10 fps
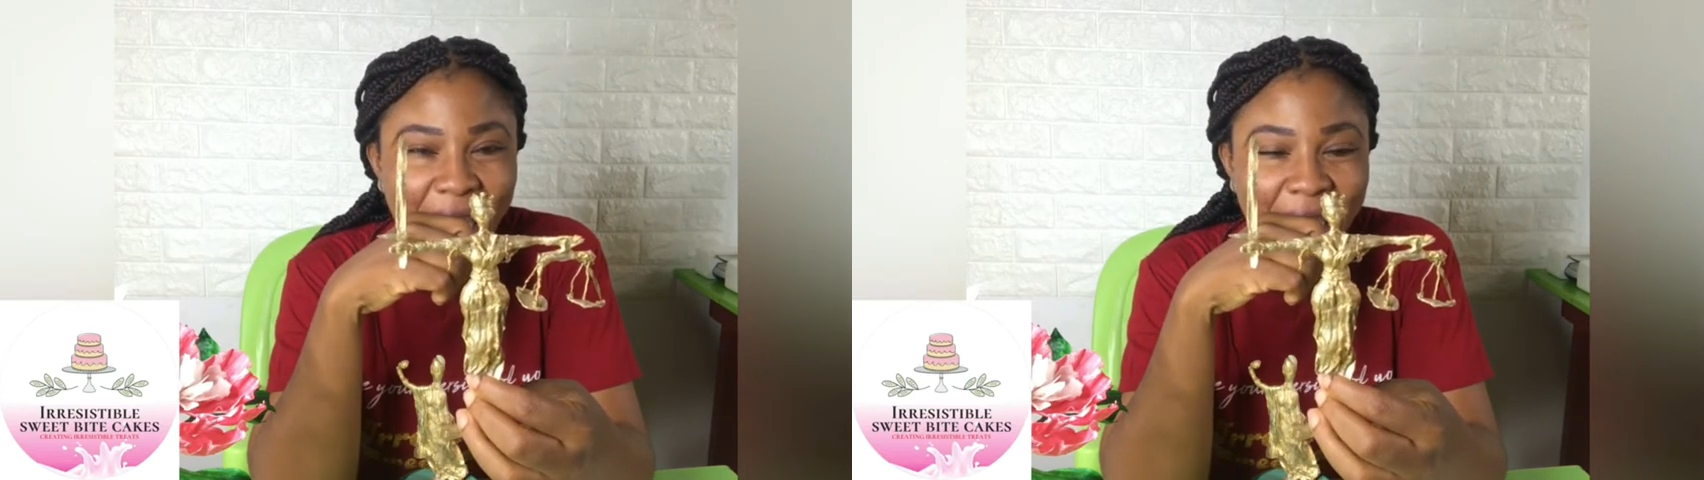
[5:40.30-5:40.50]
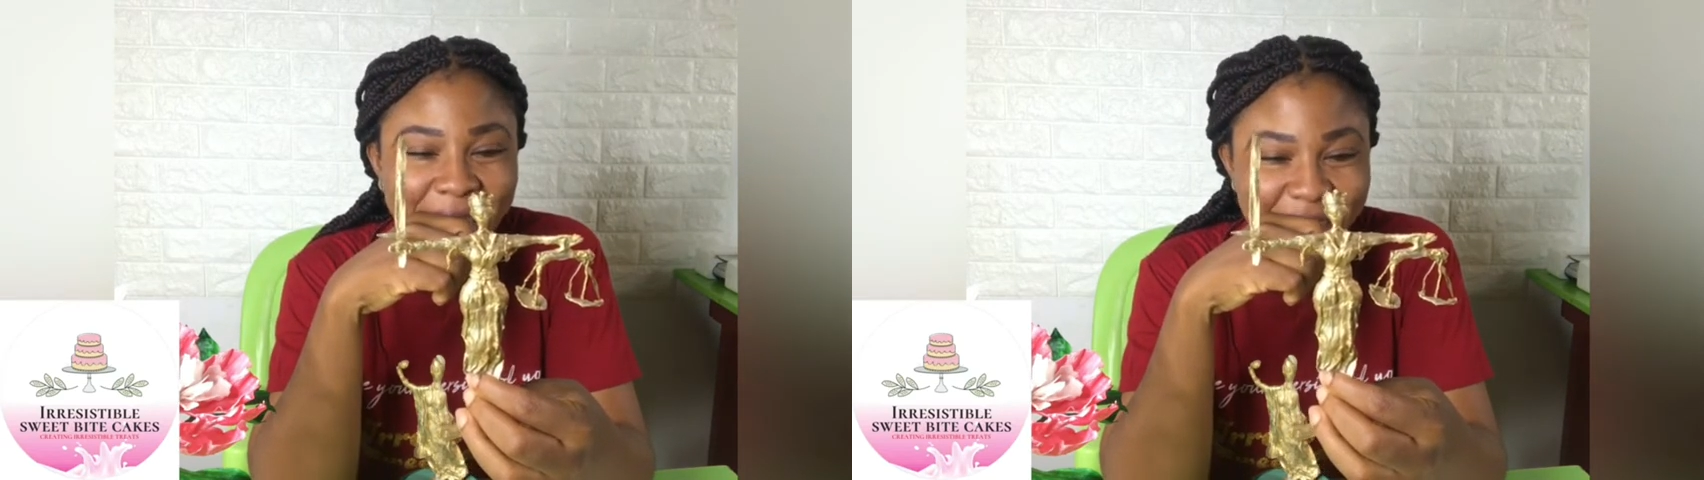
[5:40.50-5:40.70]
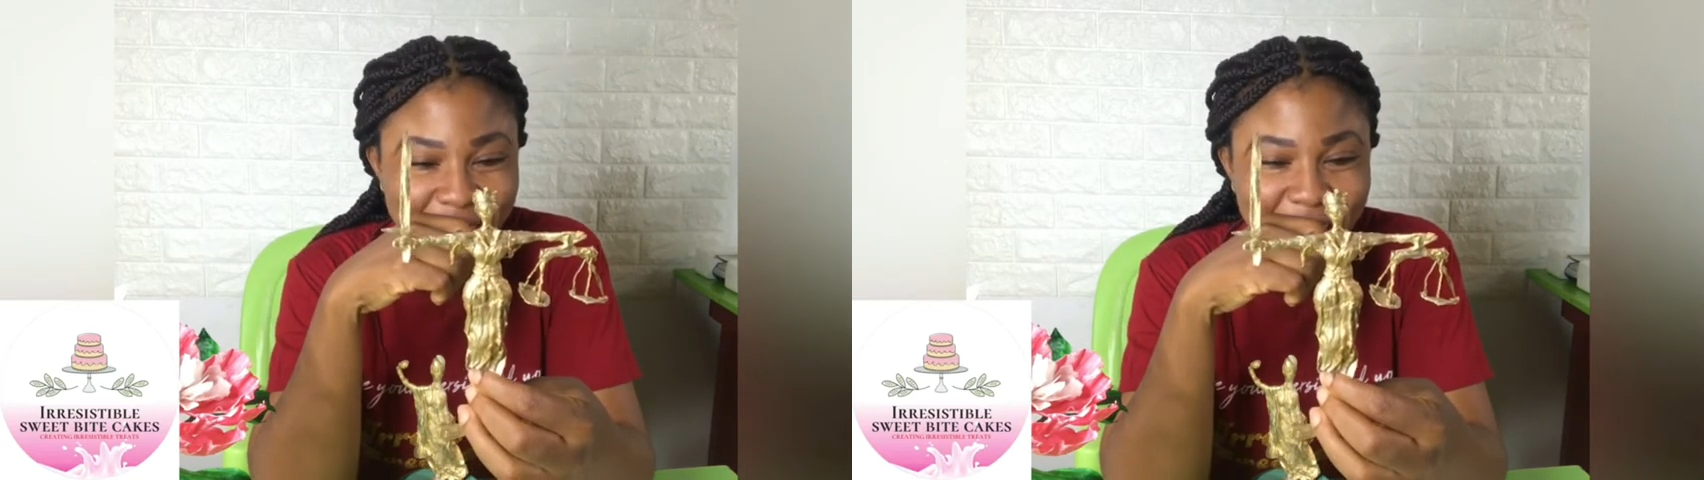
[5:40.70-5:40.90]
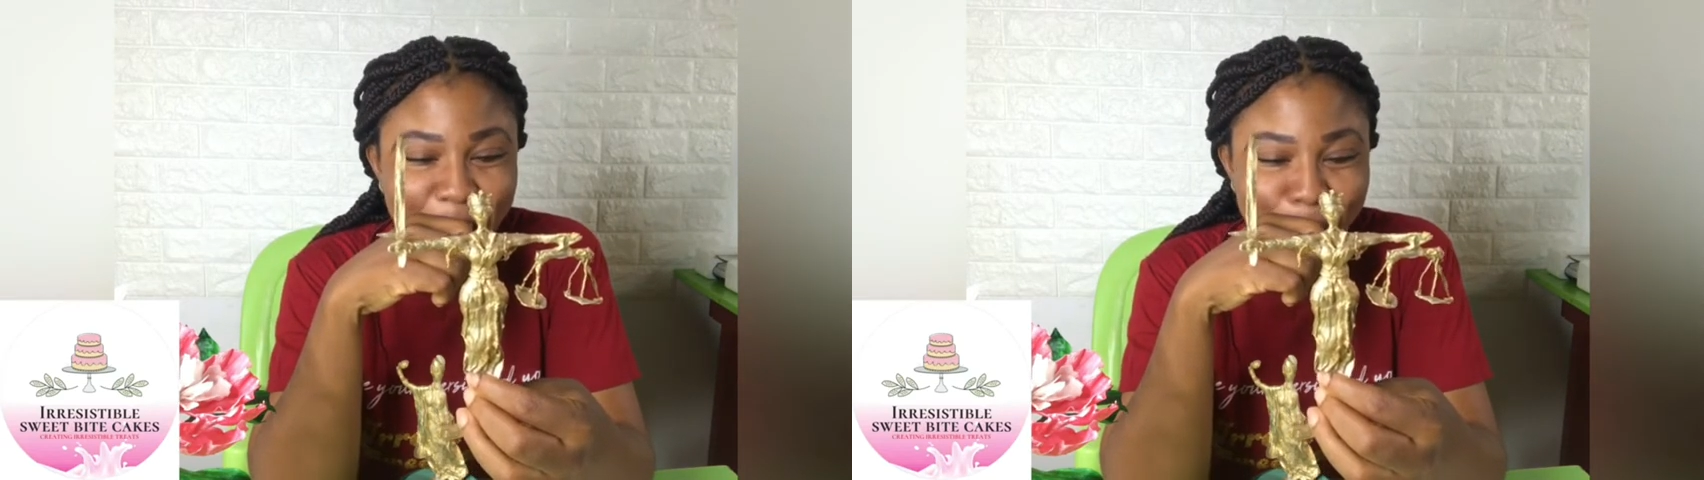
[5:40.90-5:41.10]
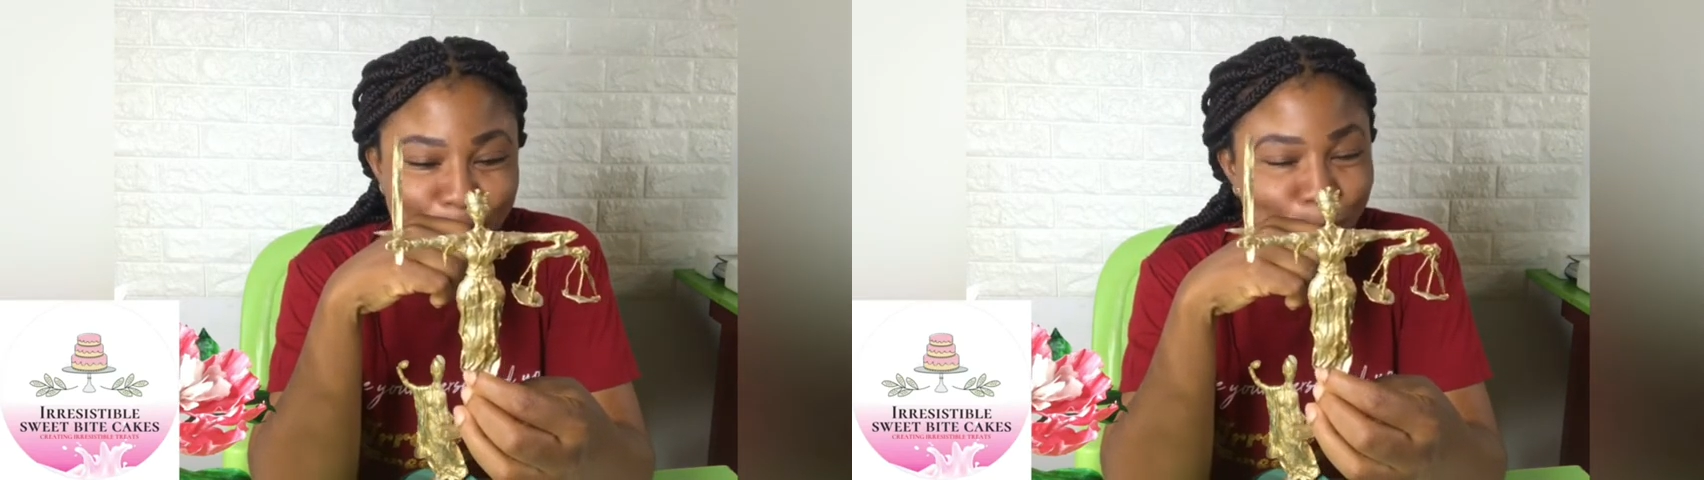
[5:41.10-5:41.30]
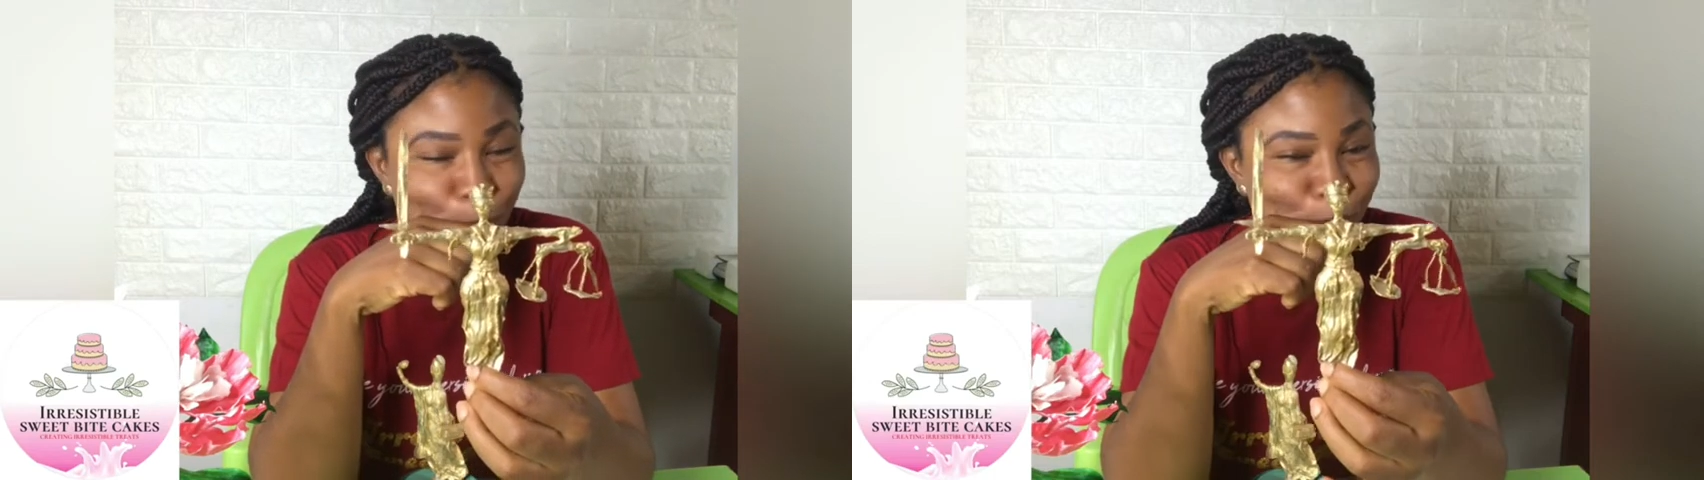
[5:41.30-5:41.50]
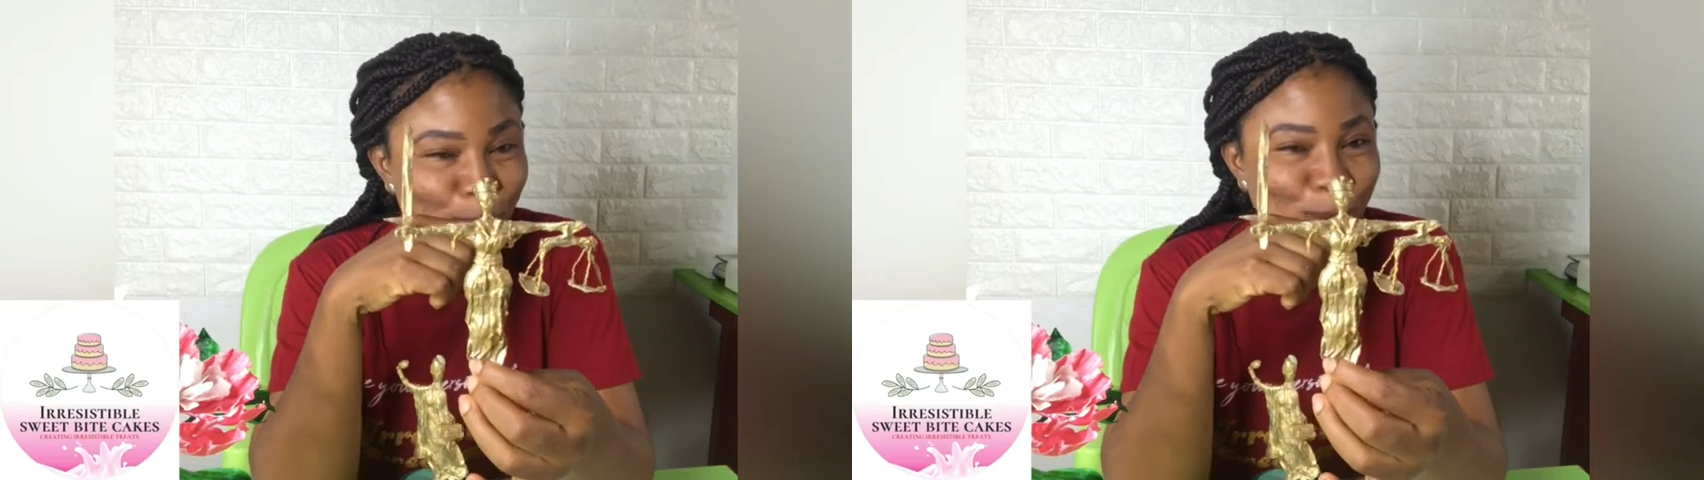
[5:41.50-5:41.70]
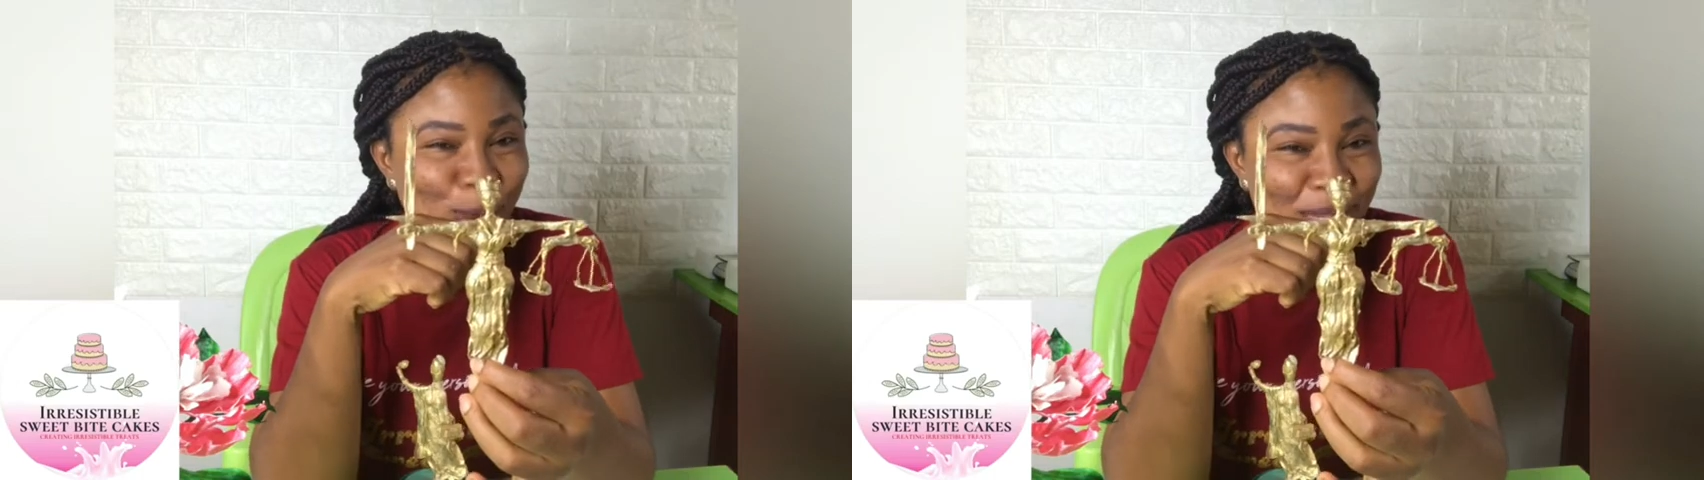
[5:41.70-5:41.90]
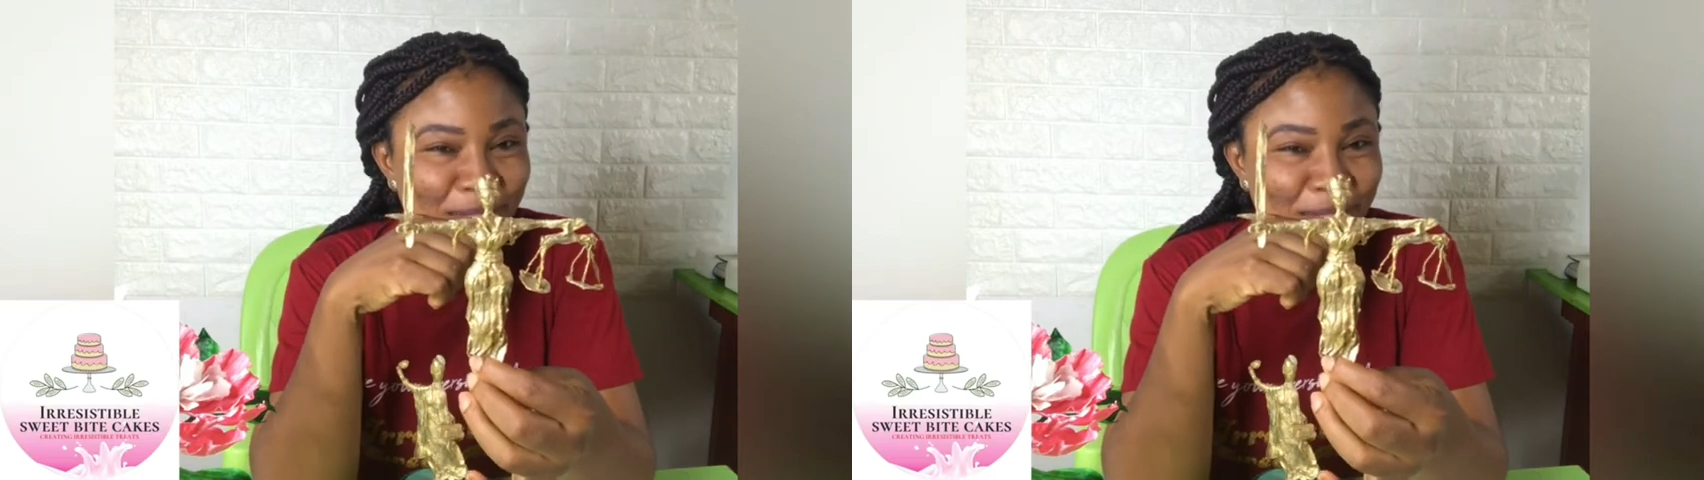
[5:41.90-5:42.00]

this can be used too as a